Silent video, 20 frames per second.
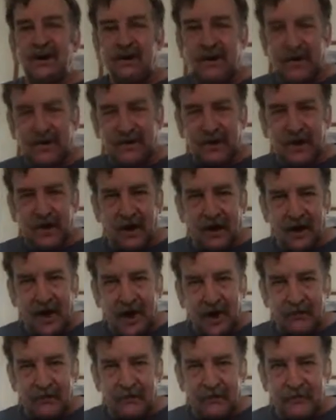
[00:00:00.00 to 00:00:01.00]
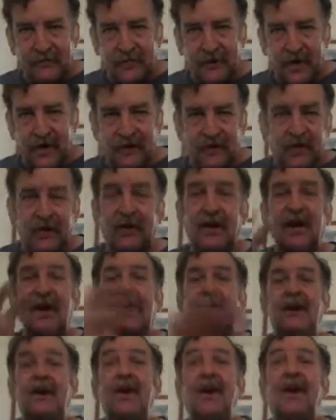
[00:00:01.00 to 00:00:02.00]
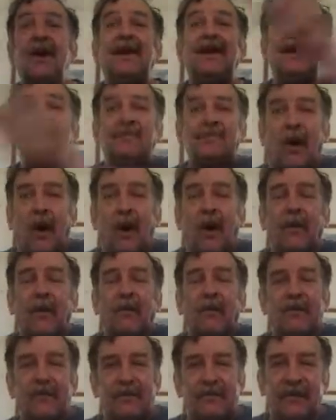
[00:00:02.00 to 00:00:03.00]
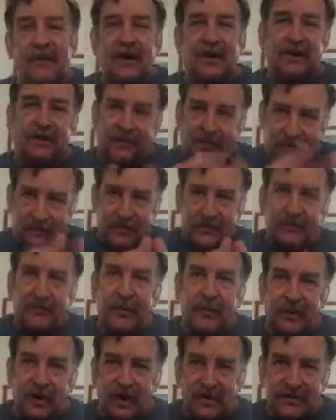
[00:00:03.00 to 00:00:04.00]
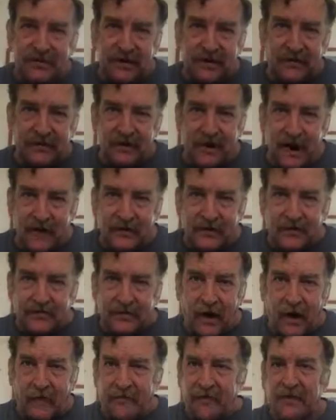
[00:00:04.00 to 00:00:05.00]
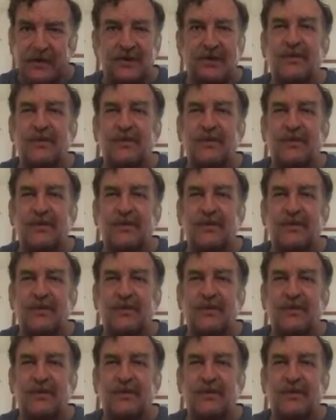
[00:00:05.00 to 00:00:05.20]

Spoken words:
Teresa got out of her vehicle, leaped over the vehicle that was put on Stephen Avery's property.